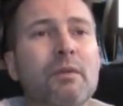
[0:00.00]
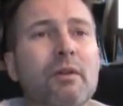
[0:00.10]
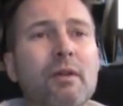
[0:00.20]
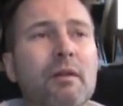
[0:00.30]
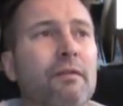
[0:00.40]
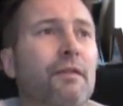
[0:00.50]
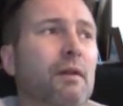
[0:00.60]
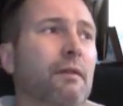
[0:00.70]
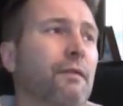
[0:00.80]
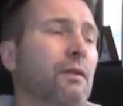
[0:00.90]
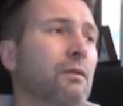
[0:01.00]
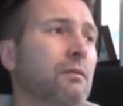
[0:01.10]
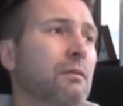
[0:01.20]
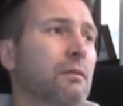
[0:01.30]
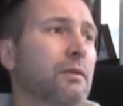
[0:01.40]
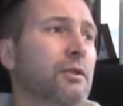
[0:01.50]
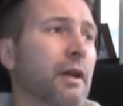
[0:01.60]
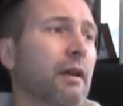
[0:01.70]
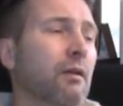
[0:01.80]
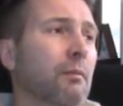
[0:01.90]
You could, if you
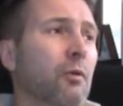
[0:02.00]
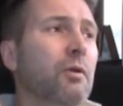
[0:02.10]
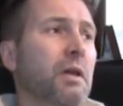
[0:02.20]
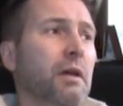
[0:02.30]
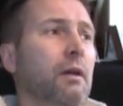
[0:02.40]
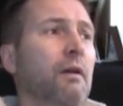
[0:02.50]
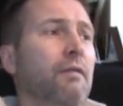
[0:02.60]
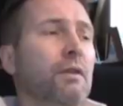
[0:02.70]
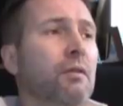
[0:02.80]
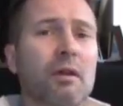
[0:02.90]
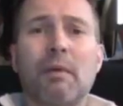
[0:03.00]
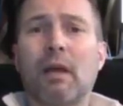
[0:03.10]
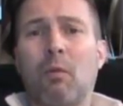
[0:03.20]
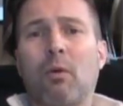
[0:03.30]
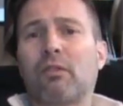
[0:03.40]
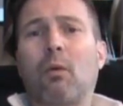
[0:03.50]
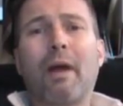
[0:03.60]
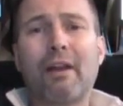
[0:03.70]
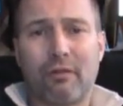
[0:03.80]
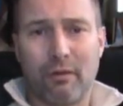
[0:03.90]
shake your booty enough, you can make more as a
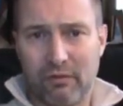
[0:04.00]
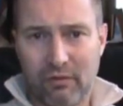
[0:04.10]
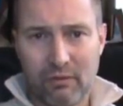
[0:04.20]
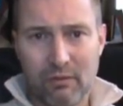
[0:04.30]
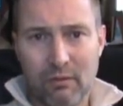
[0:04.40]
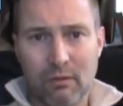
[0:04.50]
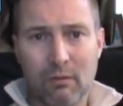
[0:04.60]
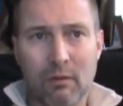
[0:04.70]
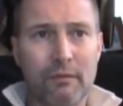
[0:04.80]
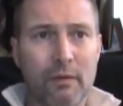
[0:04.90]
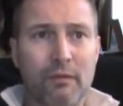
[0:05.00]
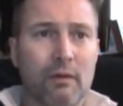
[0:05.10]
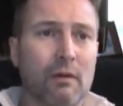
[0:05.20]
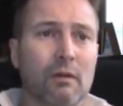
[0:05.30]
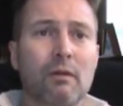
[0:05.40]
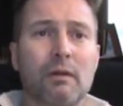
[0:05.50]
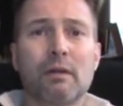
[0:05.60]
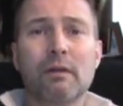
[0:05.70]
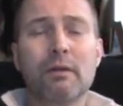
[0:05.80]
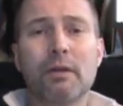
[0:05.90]
waitress, or if you're a
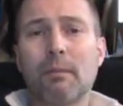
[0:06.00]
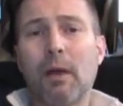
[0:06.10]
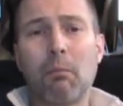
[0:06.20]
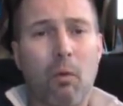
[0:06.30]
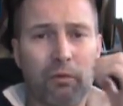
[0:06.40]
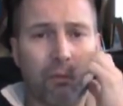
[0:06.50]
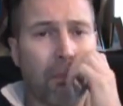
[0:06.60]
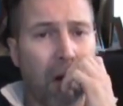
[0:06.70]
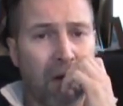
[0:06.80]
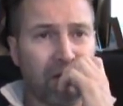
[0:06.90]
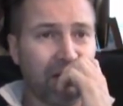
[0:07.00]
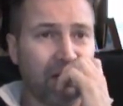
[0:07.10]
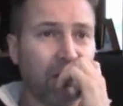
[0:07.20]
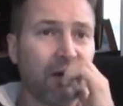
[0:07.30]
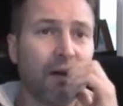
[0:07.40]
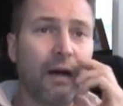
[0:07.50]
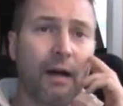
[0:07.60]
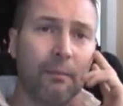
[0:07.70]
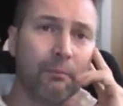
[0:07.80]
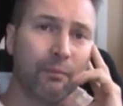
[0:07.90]
good-looking dude, you can make more as a bartender.
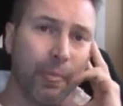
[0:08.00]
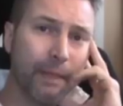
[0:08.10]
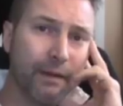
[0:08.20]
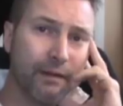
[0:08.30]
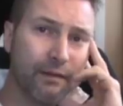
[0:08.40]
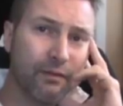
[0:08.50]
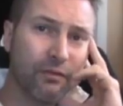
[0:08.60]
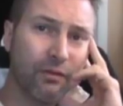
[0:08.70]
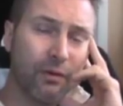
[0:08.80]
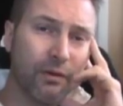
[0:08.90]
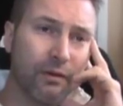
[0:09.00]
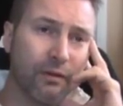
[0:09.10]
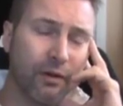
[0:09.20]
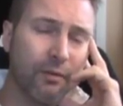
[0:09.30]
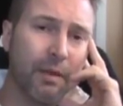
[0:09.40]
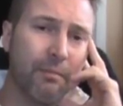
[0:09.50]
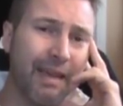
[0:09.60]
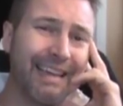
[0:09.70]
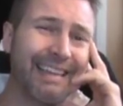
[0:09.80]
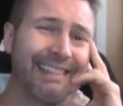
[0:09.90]
So you're going to be
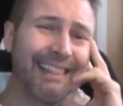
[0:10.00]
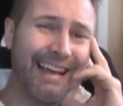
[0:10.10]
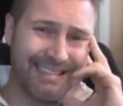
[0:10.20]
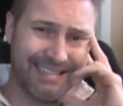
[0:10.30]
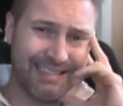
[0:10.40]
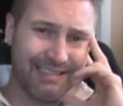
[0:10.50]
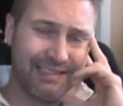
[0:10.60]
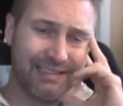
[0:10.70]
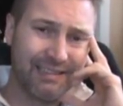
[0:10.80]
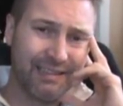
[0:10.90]
making less